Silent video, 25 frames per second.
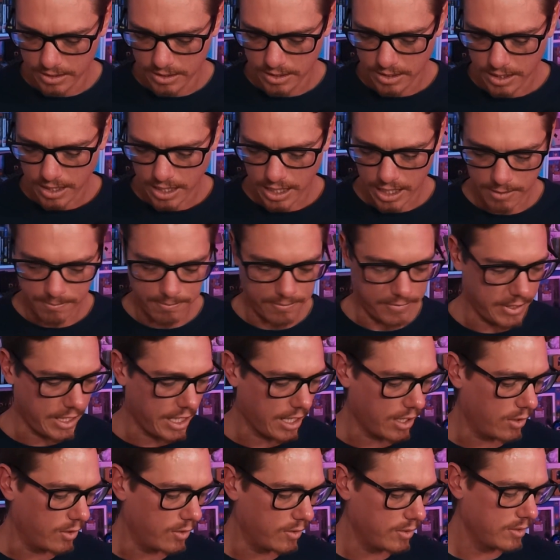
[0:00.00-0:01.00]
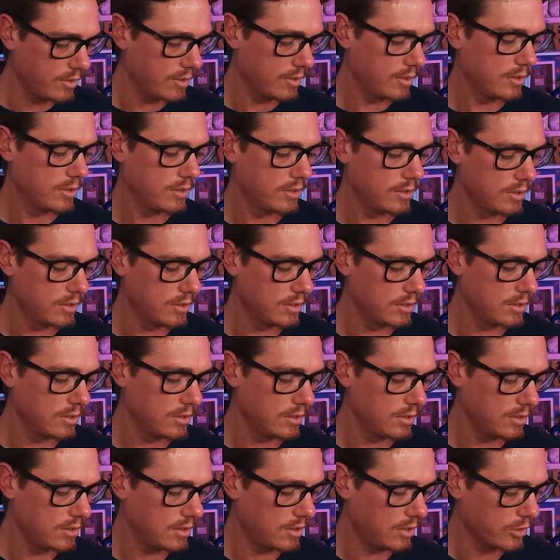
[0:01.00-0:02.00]
Now,
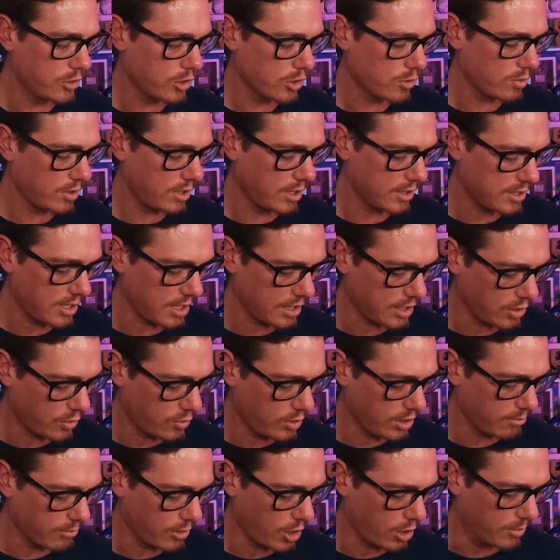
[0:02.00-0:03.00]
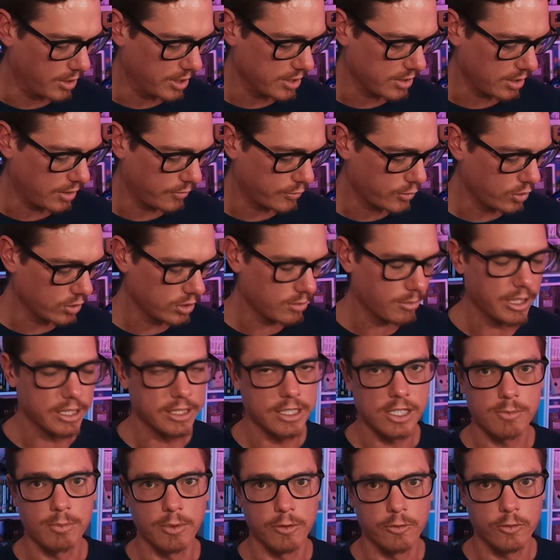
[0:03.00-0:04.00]
I just want to take a quick moment, and I've talked about
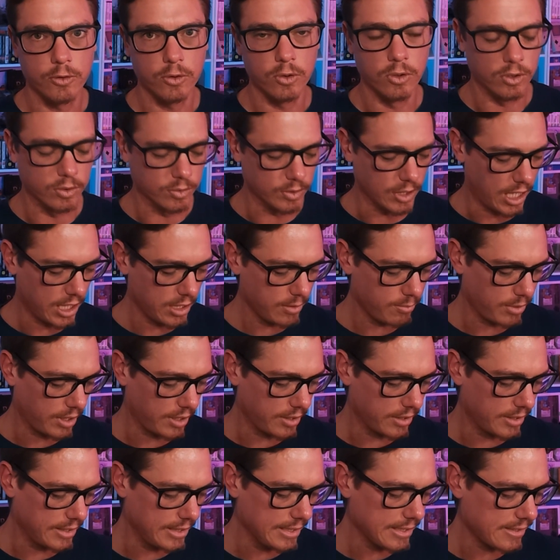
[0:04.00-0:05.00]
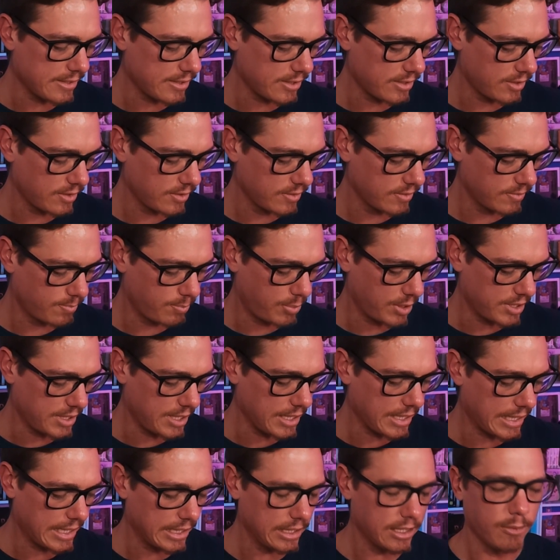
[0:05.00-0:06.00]
this before, right? But this
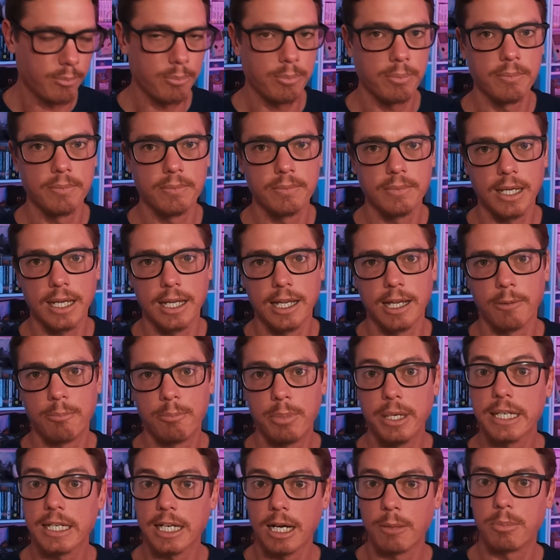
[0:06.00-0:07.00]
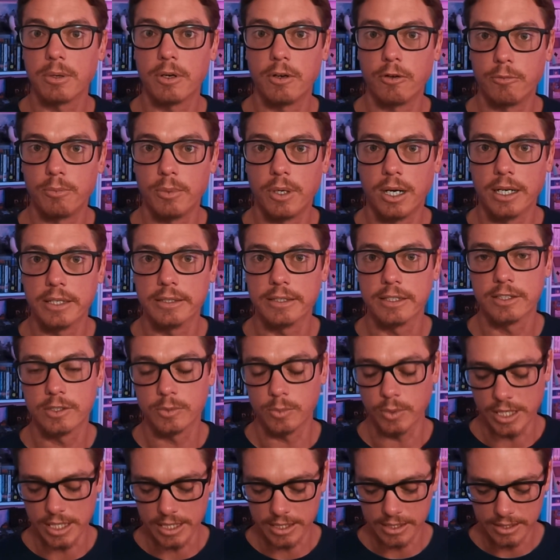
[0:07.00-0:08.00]
particular pickup of mine this
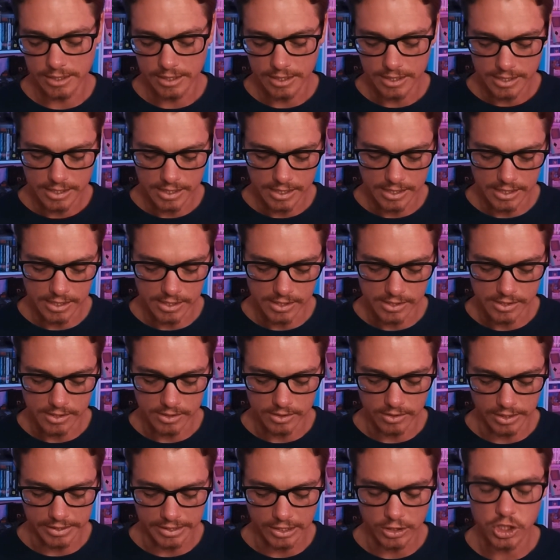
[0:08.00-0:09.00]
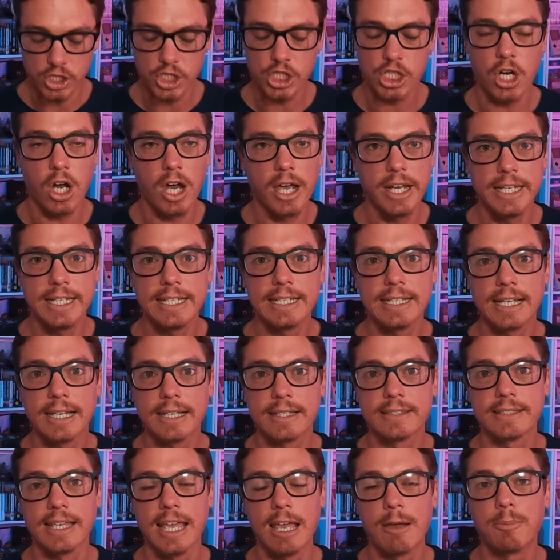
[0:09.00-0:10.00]
week is like a shining
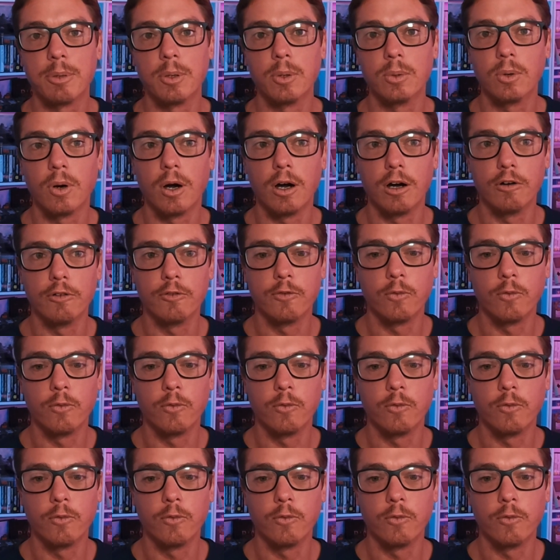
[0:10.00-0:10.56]
example of